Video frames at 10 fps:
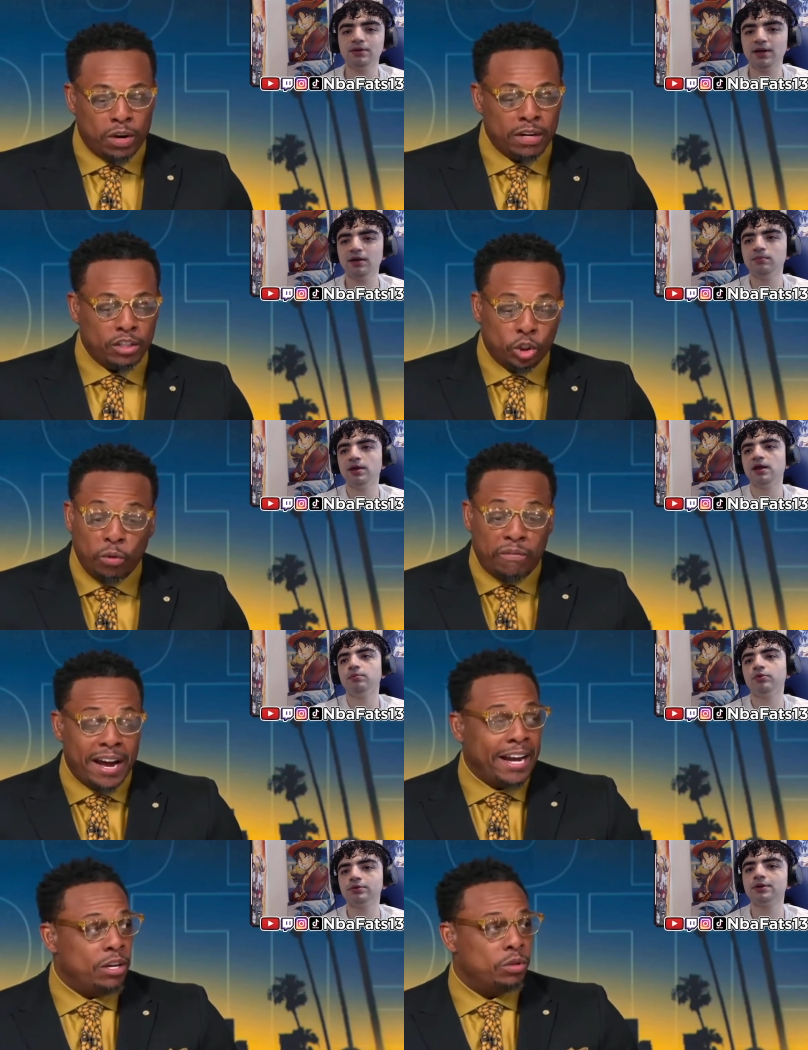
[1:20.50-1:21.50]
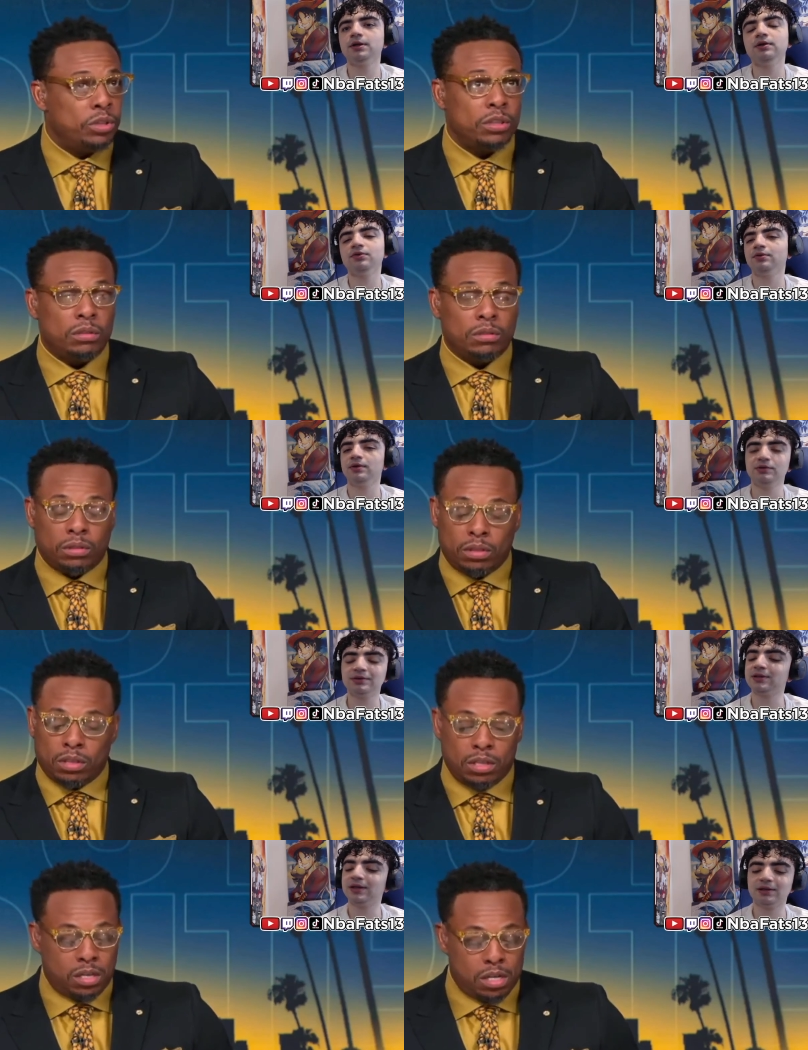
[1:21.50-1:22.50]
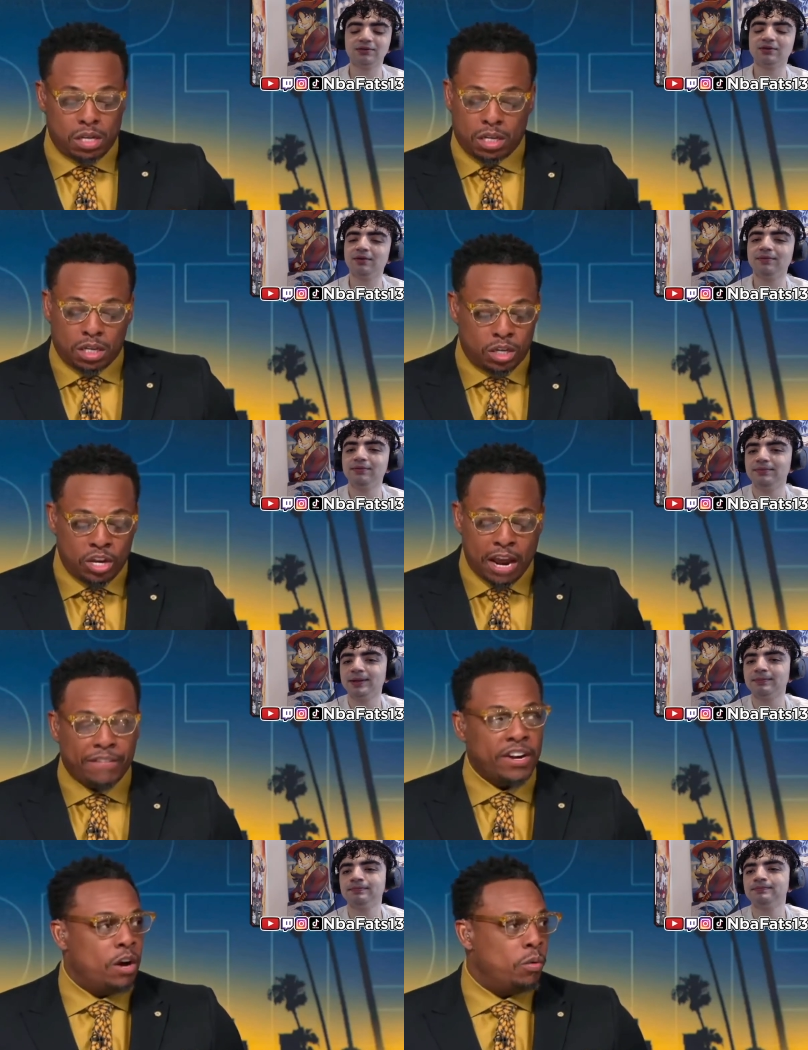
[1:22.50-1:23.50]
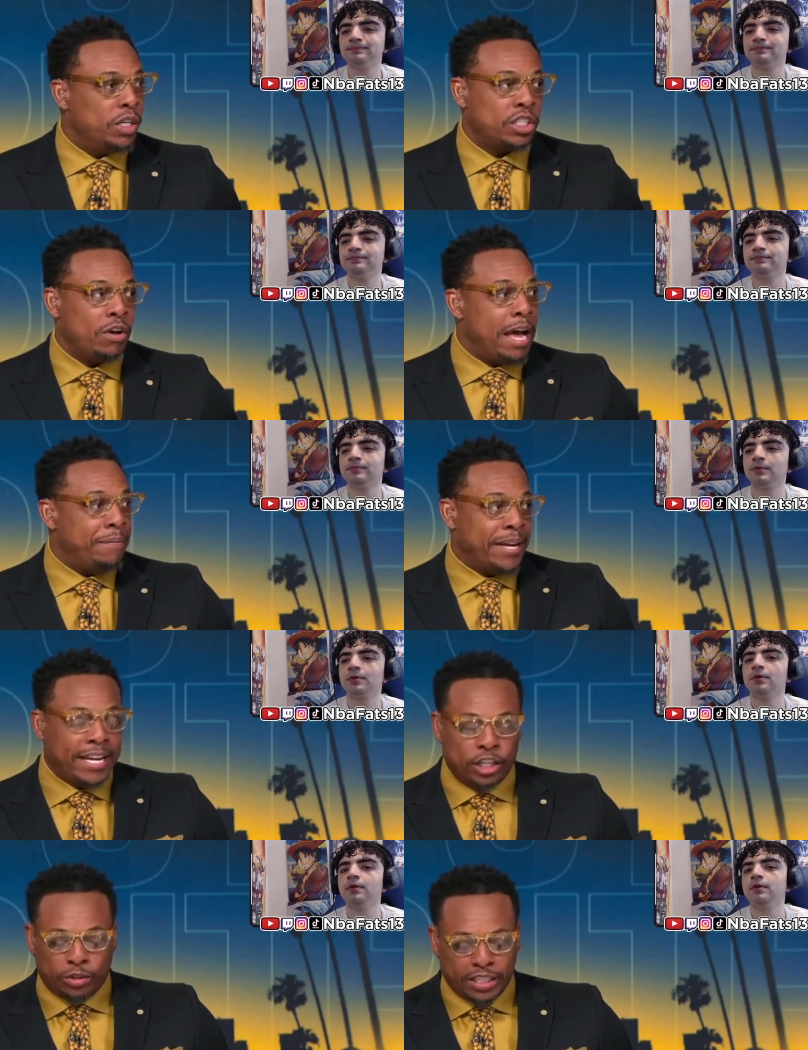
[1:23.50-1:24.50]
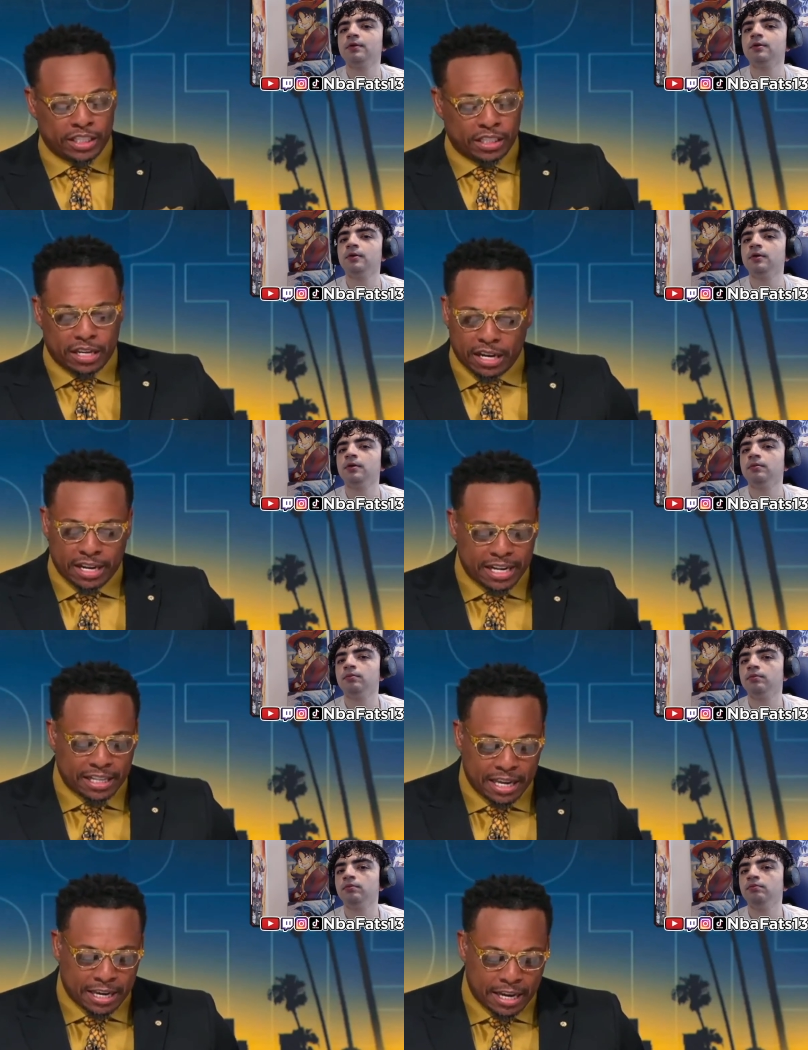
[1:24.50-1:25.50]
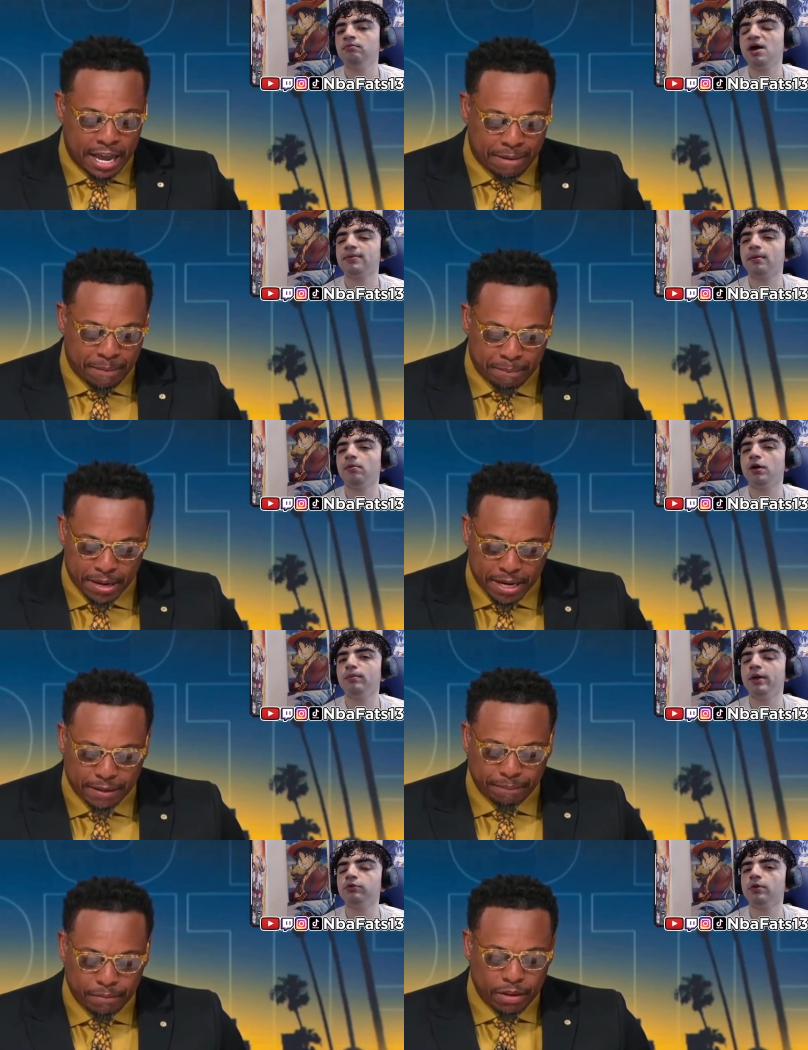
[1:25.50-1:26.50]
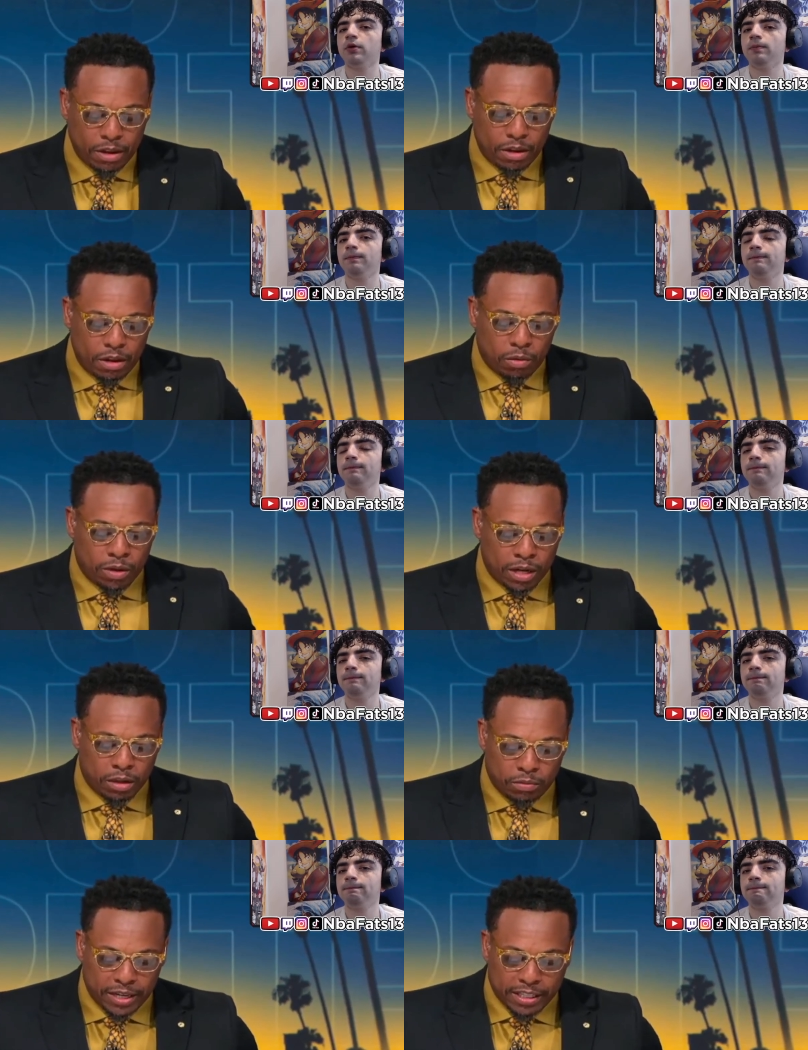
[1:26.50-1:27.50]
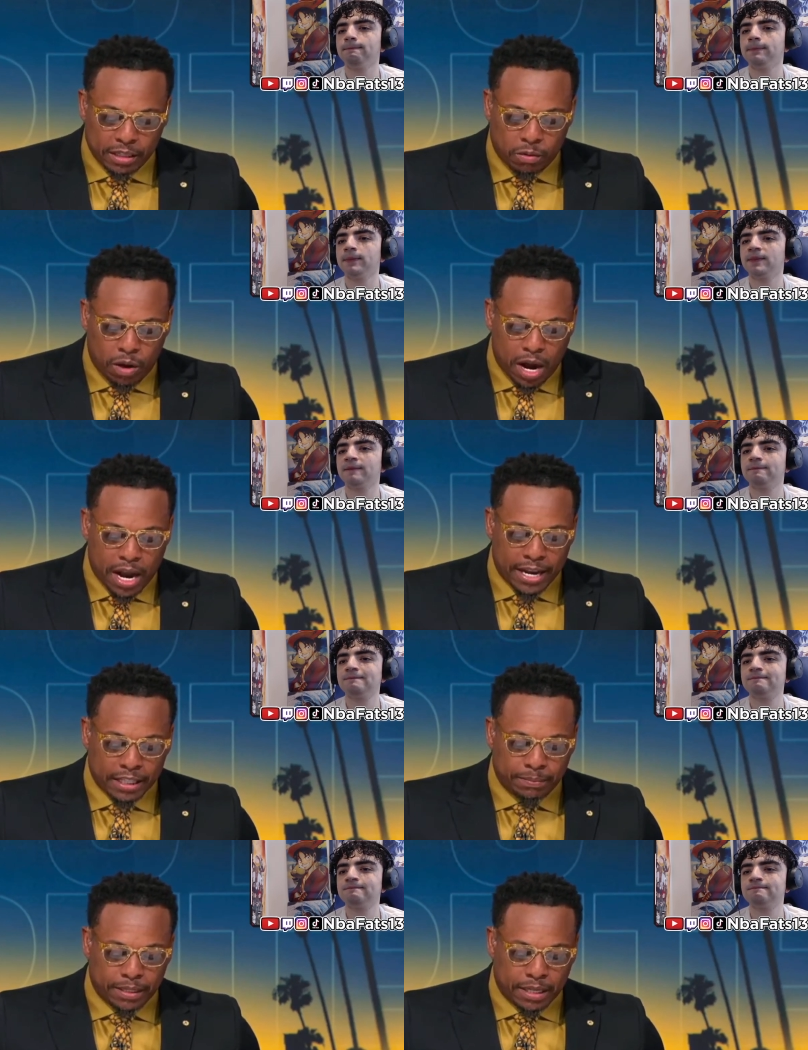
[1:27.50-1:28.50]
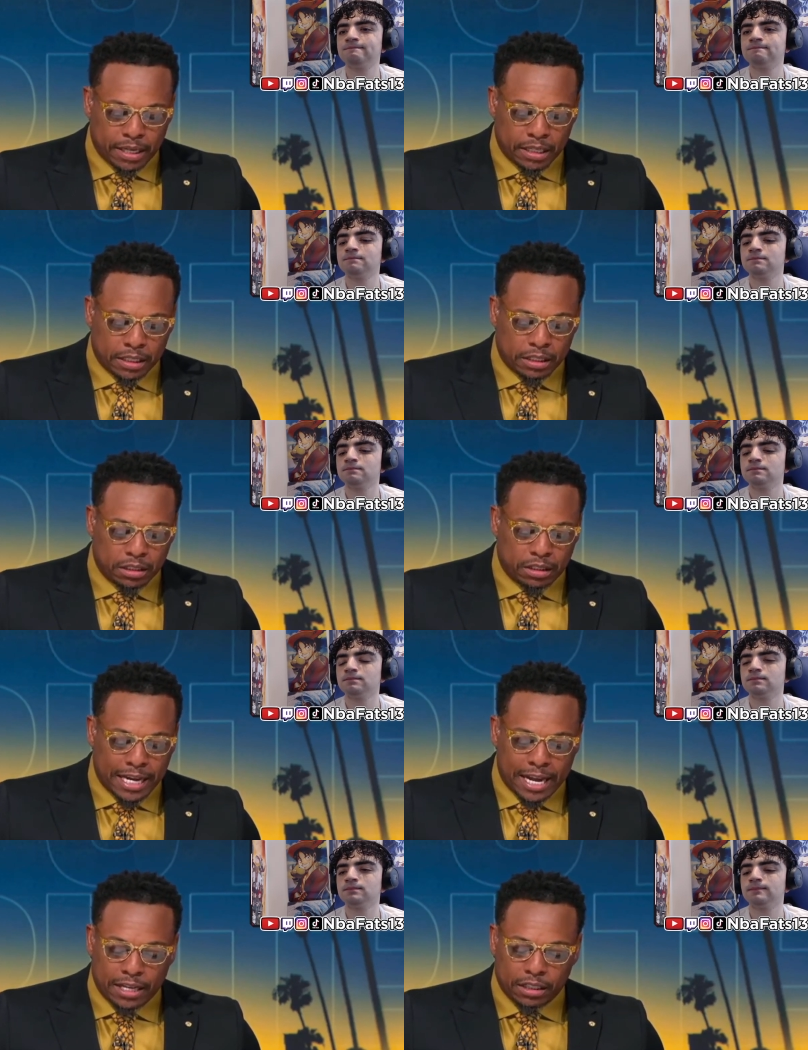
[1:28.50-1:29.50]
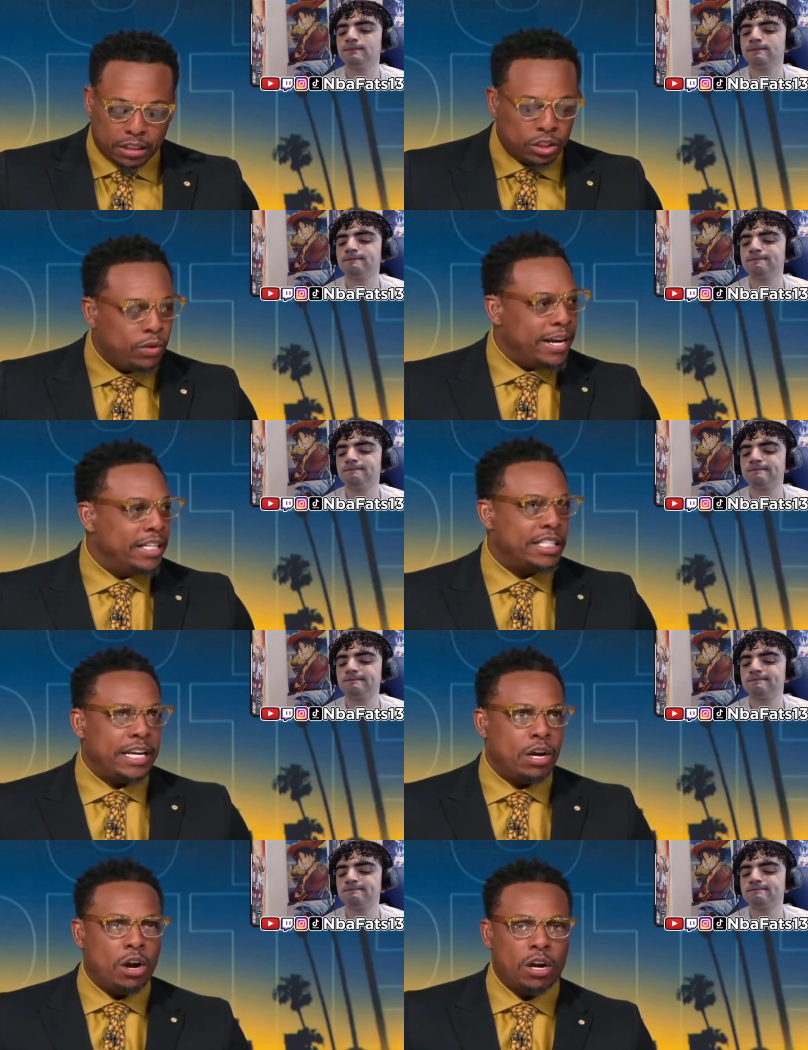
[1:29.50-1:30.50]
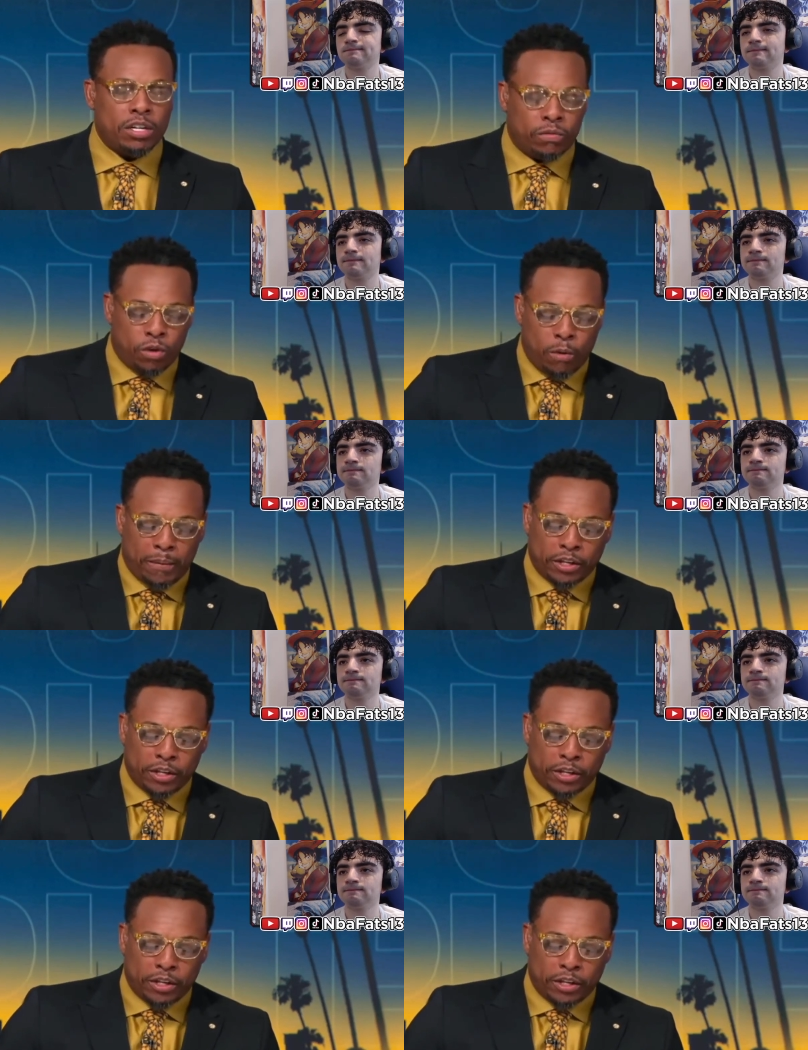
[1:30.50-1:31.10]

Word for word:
Speaker 1: Tatum, and Porzingis, so it's just like, it's tough. You man. never know what's going to happen. Injuries anything can have happen. a better bench, though. Well, the reason why is because Dallas, as great as they are, the role